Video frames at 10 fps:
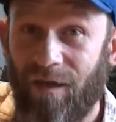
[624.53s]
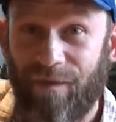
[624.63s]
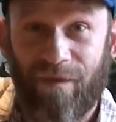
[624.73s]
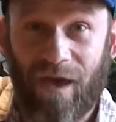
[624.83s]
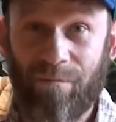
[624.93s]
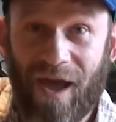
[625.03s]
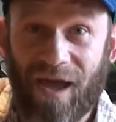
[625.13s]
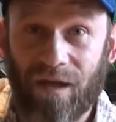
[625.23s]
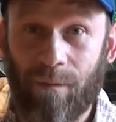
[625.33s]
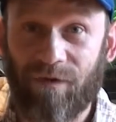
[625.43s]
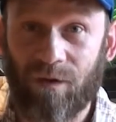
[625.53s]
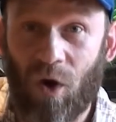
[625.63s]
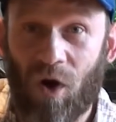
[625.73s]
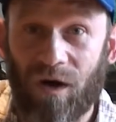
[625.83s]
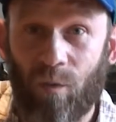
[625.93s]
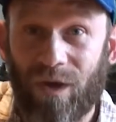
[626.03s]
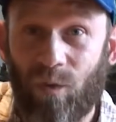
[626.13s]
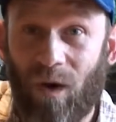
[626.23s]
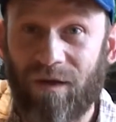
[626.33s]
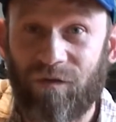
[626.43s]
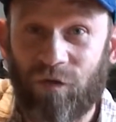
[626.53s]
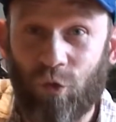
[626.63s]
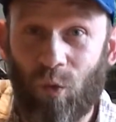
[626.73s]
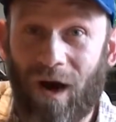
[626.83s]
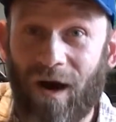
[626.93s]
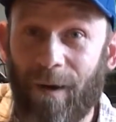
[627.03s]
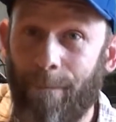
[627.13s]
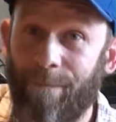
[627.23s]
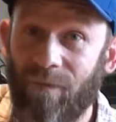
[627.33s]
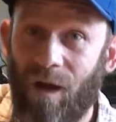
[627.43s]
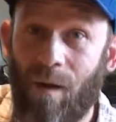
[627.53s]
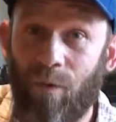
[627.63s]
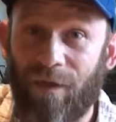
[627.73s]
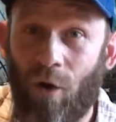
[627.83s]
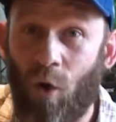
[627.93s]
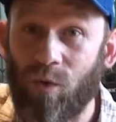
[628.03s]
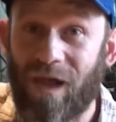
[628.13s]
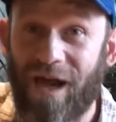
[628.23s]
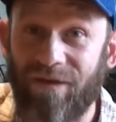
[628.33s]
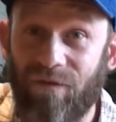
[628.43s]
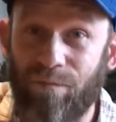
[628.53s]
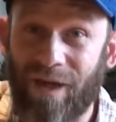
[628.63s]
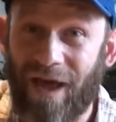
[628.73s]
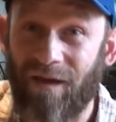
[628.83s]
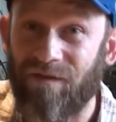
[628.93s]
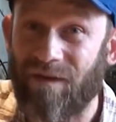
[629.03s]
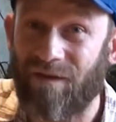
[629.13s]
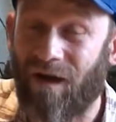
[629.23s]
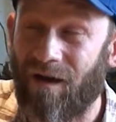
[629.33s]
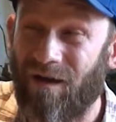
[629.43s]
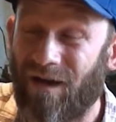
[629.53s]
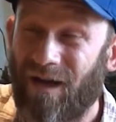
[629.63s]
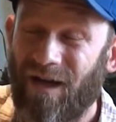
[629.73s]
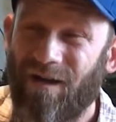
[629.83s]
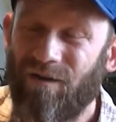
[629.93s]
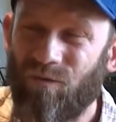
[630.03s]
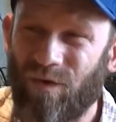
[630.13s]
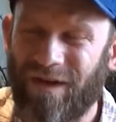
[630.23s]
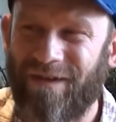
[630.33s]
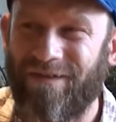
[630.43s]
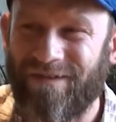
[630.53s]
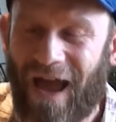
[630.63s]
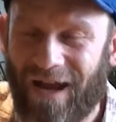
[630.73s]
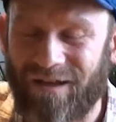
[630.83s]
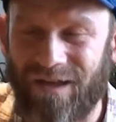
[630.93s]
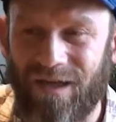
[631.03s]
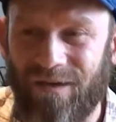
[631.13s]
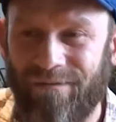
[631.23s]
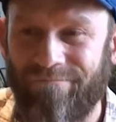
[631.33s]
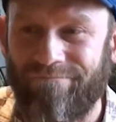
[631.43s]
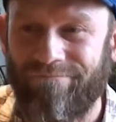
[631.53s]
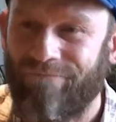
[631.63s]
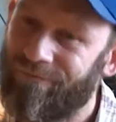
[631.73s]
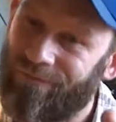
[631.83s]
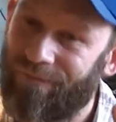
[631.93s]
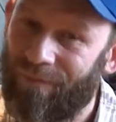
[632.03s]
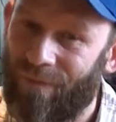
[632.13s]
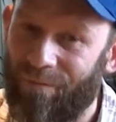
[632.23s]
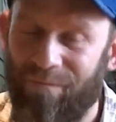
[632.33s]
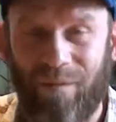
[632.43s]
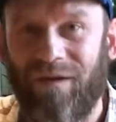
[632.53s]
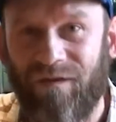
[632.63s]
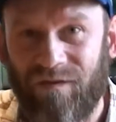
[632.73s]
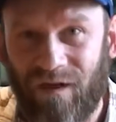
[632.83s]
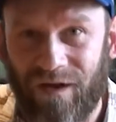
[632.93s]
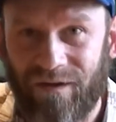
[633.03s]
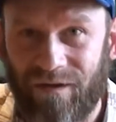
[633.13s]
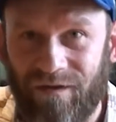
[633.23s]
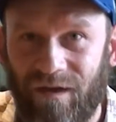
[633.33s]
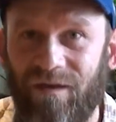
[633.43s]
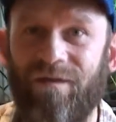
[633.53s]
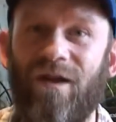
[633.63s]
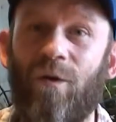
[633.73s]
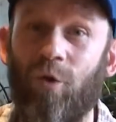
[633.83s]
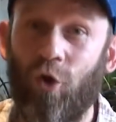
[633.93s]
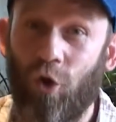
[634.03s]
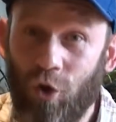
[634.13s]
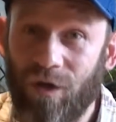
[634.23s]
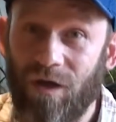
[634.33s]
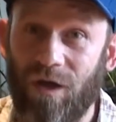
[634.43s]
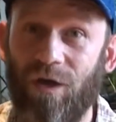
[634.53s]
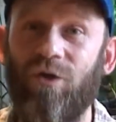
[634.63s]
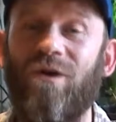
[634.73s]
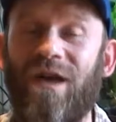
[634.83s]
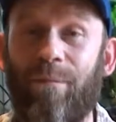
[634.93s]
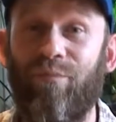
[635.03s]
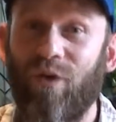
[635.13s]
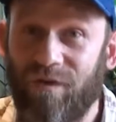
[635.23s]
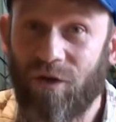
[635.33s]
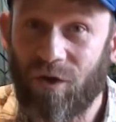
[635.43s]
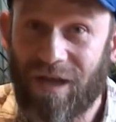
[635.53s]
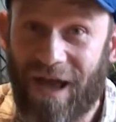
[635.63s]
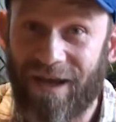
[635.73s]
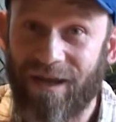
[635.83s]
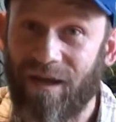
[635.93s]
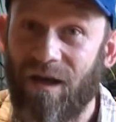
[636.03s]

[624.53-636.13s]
Then man comes along and we want to come up with our own lighting for plants, and it doesn't exactly mimic the sun. They're good, you can get pretty good lighting,